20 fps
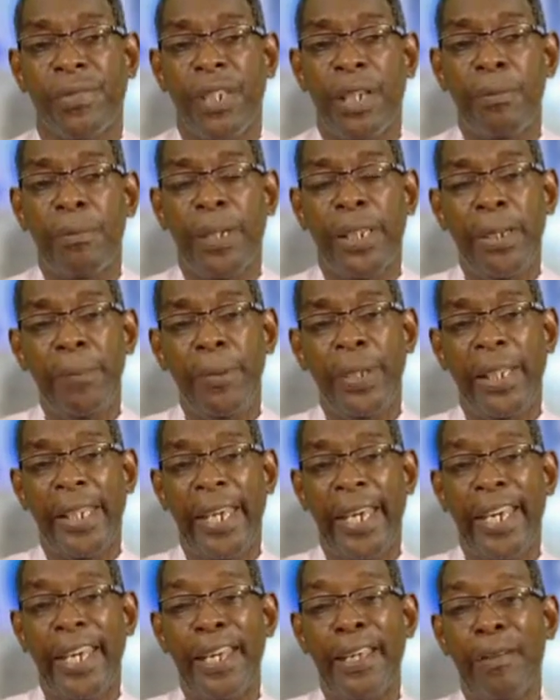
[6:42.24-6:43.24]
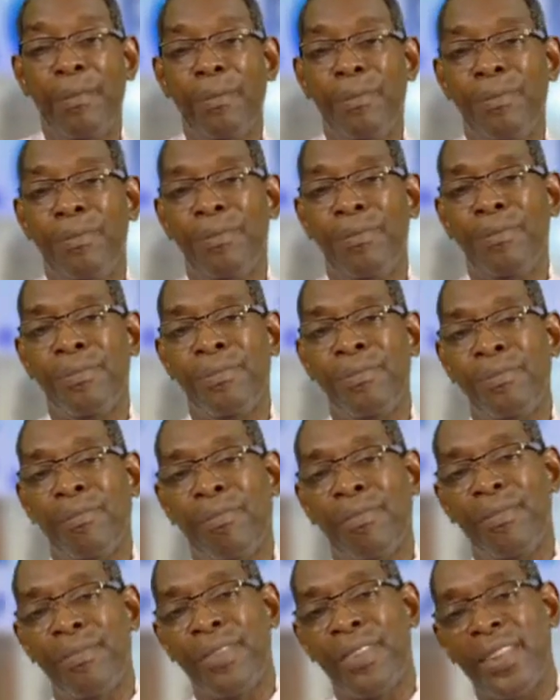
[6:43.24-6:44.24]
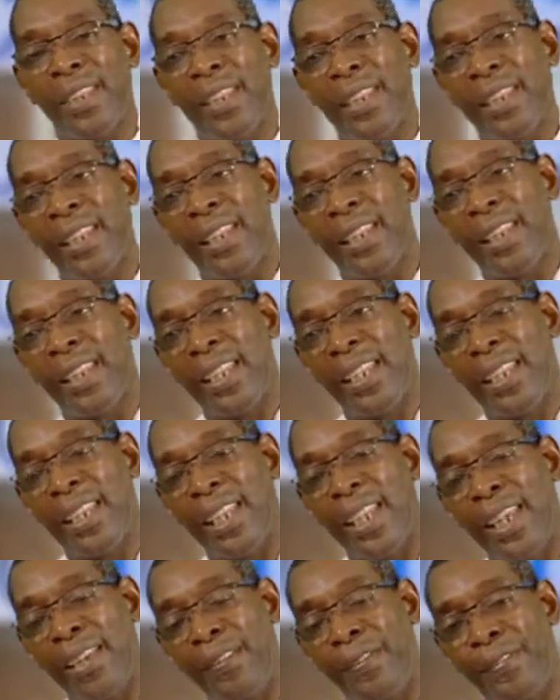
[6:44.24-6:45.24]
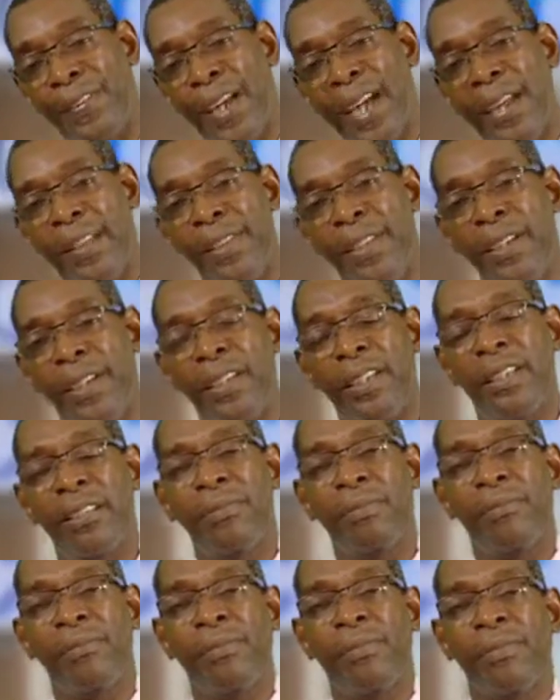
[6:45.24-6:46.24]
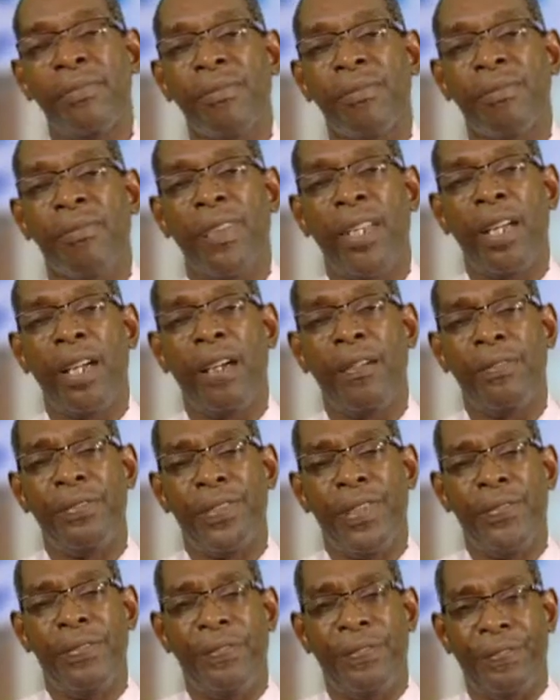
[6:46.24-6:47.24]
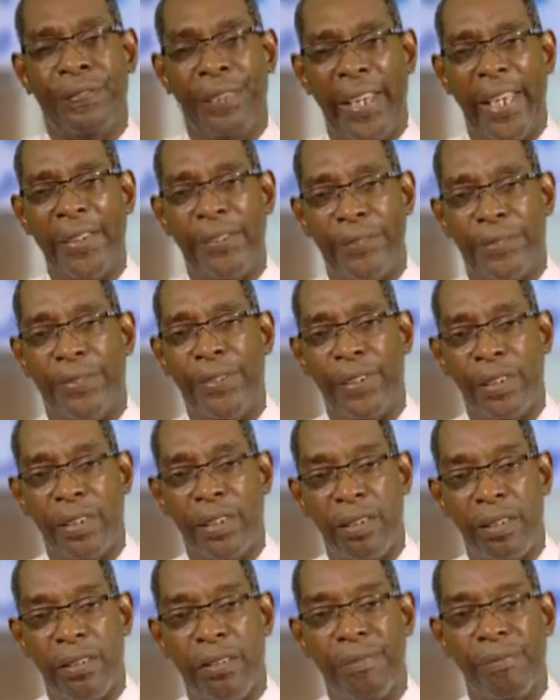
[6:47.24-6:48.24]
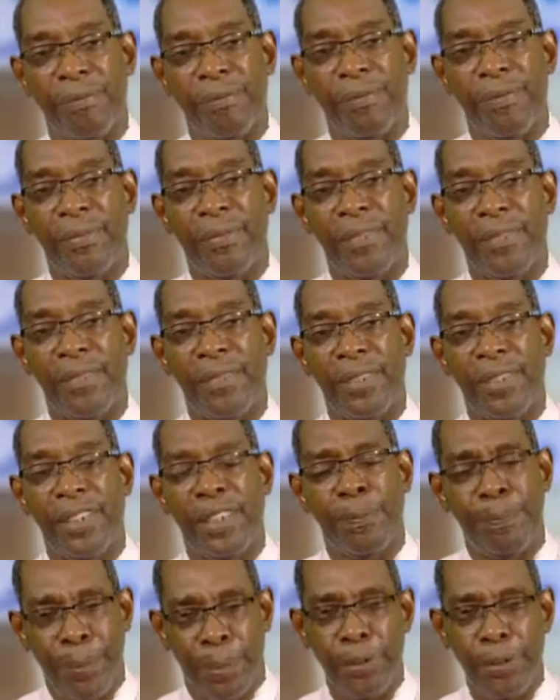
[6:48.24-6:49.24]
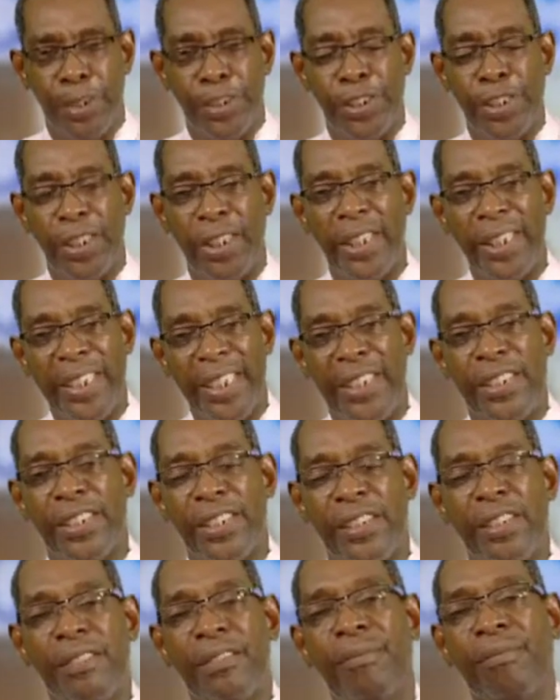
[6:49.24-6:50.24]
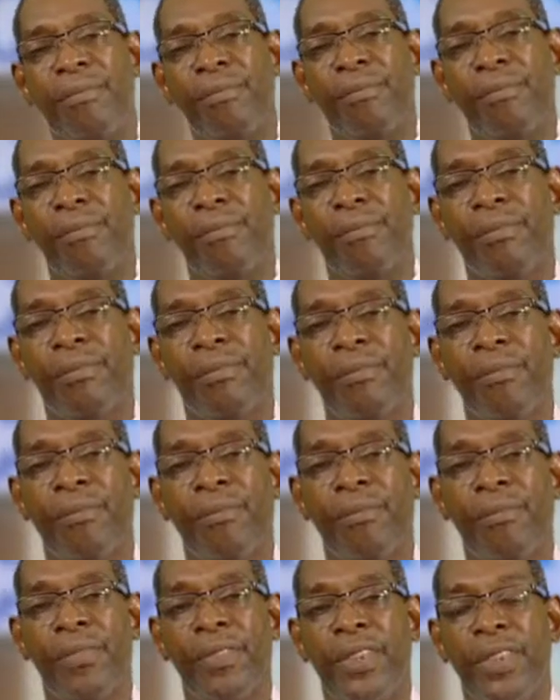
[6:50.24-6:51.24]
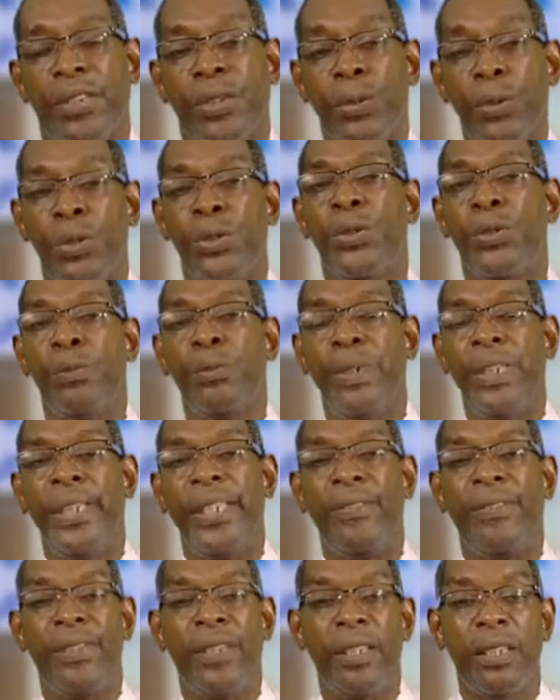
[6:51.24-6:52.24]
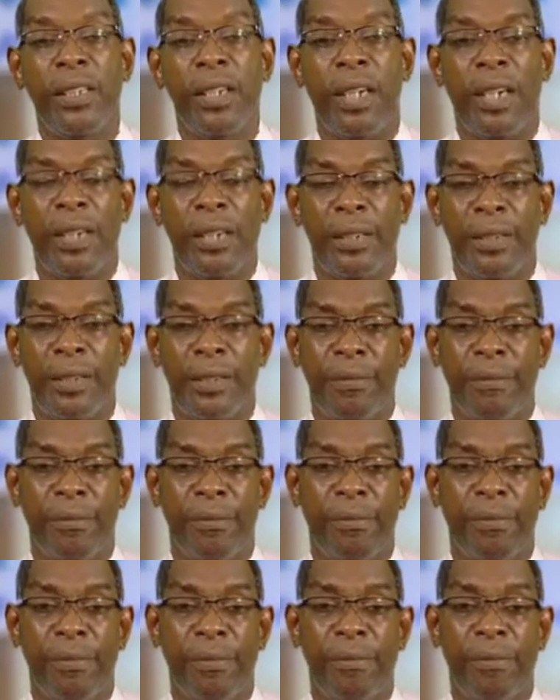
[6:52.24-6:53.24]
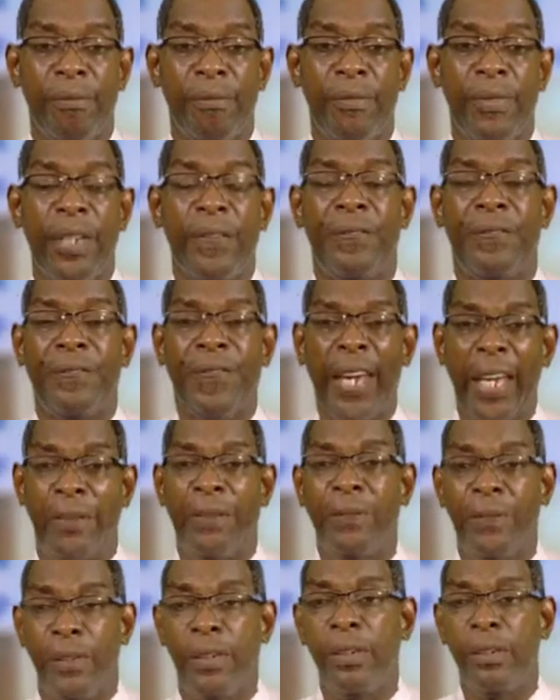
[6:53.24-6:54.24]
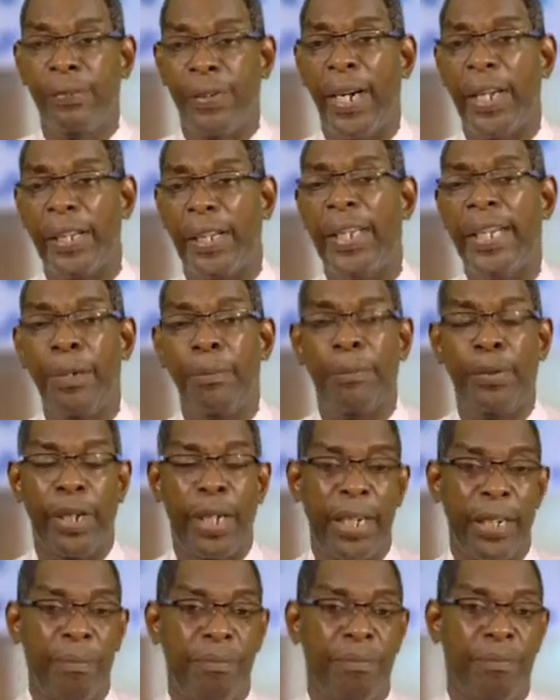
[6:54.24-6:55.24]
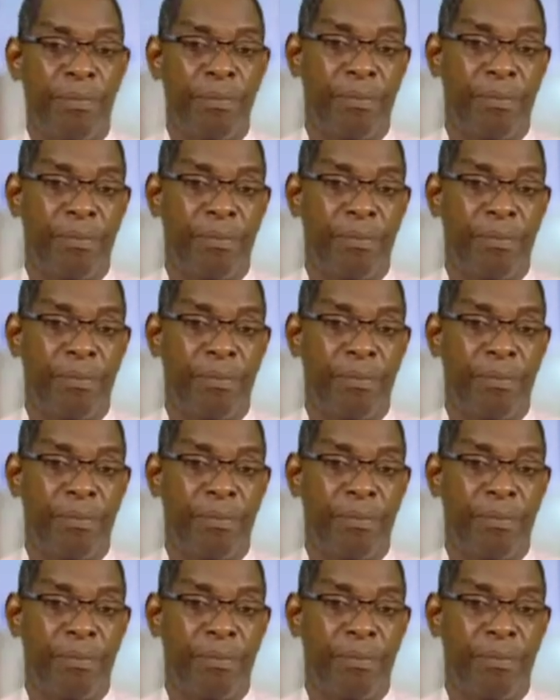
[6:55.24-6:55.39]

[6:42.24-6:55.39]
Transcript: but he became a father of the faithful, spiritual nation, those who believe in God. Faithful Father Abraham.